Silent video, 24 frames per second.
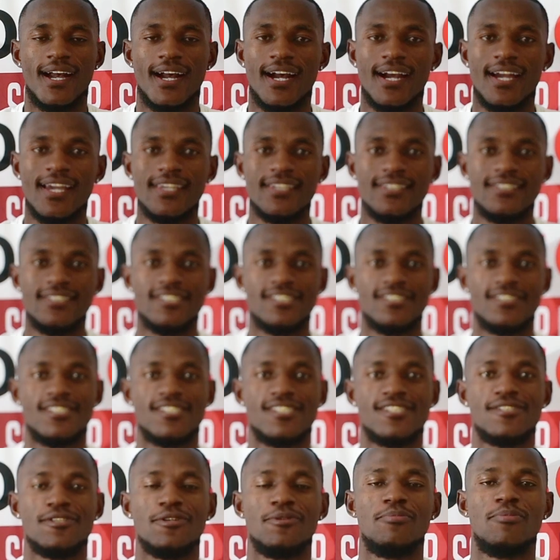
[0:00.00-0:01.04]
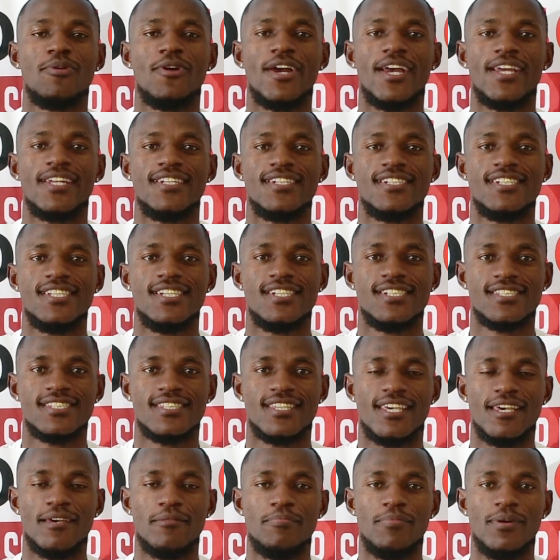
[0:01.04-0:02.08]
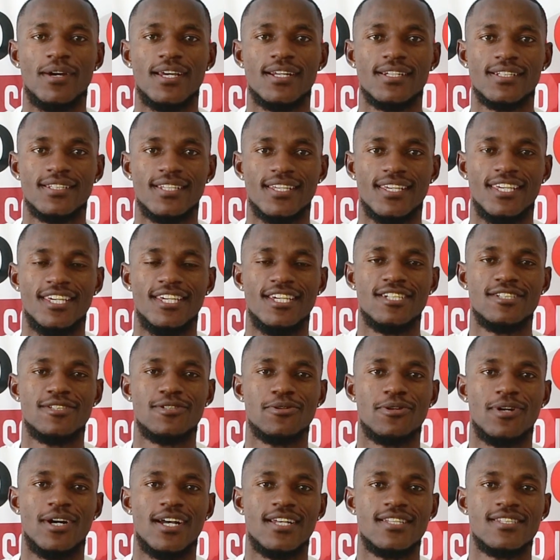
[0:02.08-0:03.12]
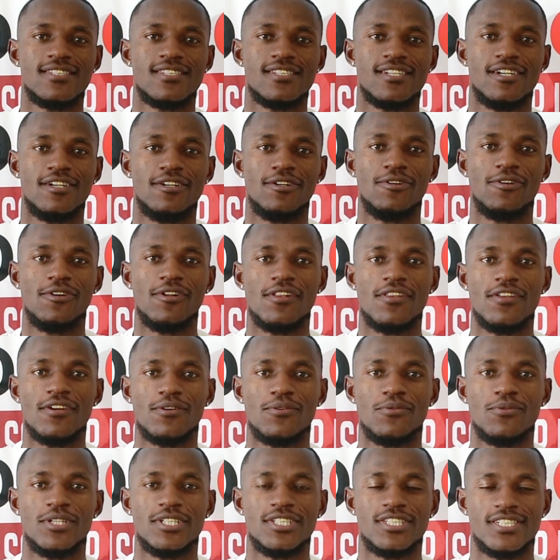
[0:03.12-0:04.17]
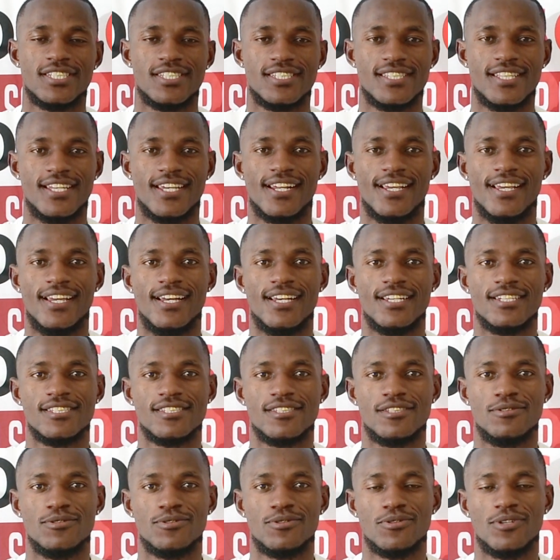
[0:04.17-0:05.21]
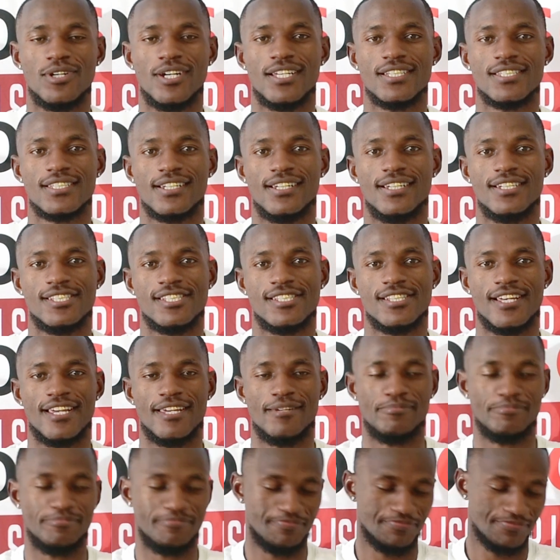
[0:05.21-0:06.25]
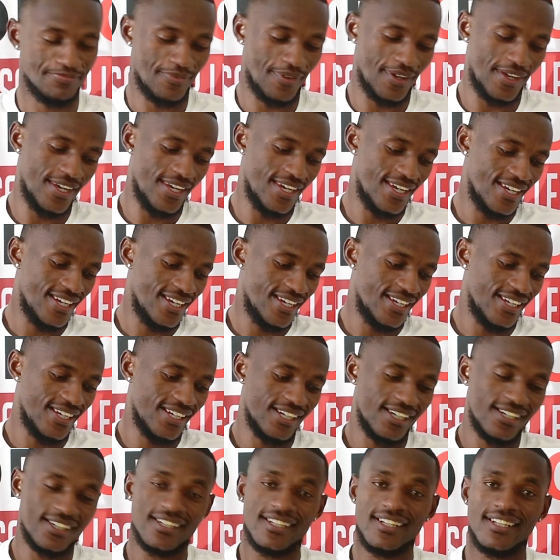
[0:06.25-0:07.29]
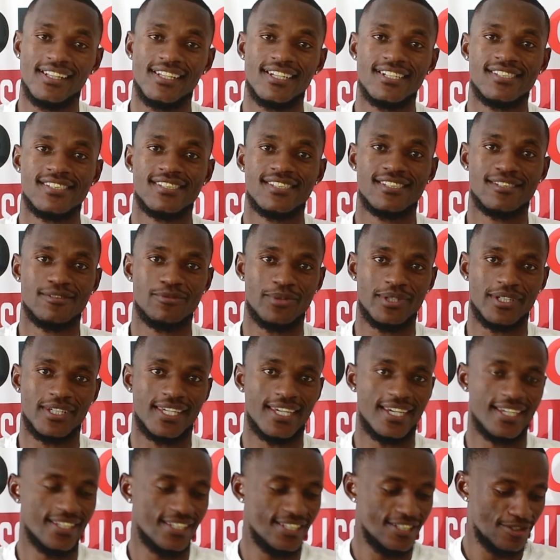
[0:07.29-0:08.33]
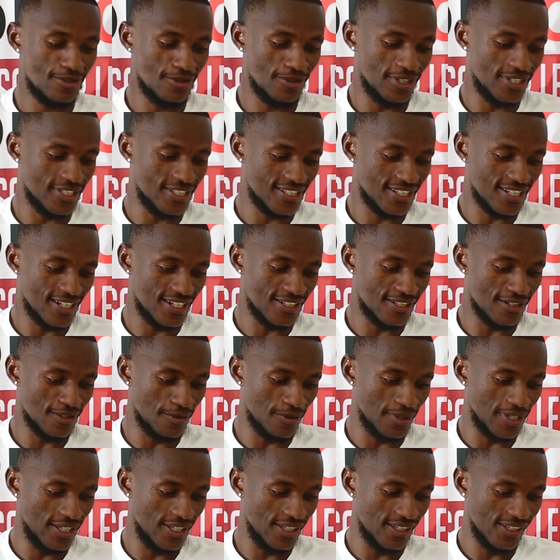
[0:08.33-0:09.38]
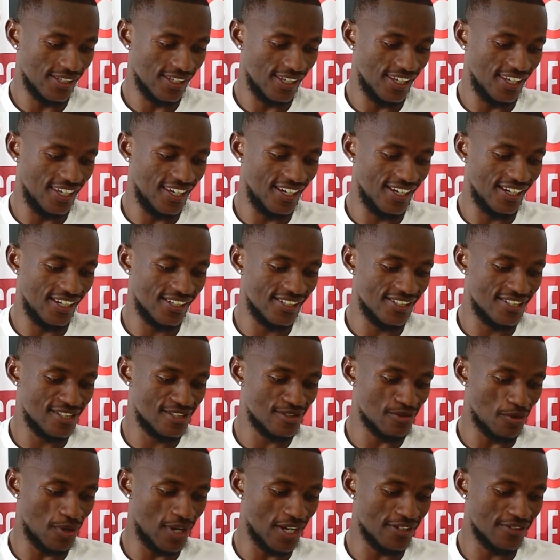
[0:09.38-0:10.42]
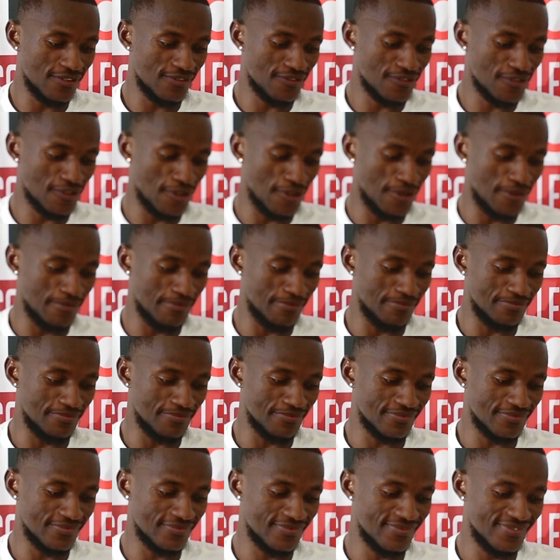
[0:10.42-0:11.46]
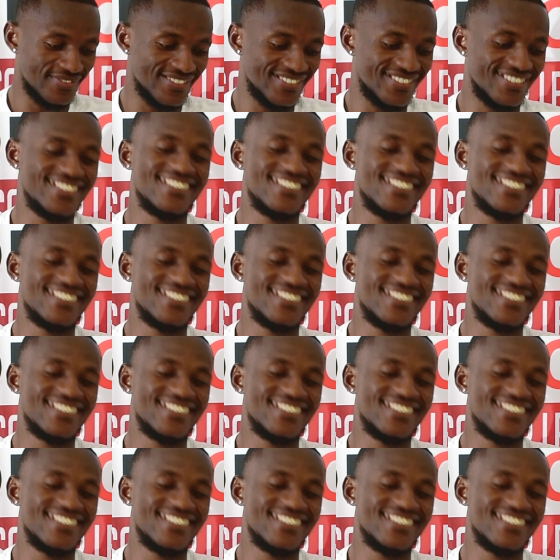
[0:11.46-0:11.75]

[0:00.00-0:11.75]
Hi, it's your boy Ananias Gebhardt, here to answer all the questions that I asked you to ask last time. Yes, we get into it straight away. Here is one from,